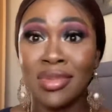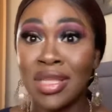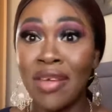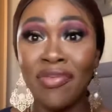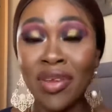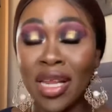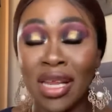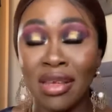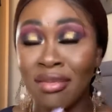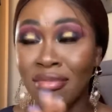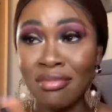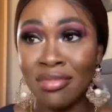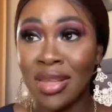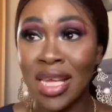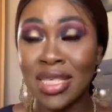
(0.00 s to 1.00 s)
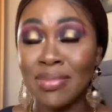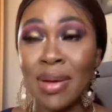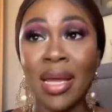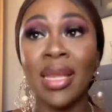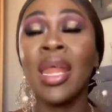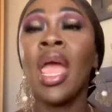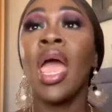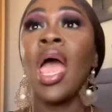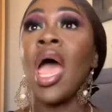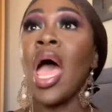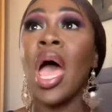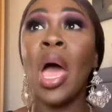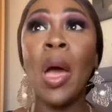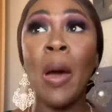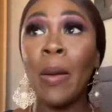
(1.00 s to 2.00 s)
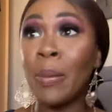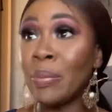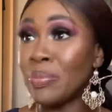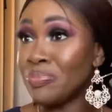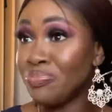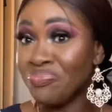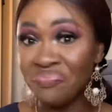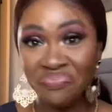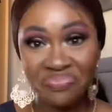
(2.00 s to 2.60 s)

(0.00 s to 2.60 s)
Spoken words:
Definitely, that's mine.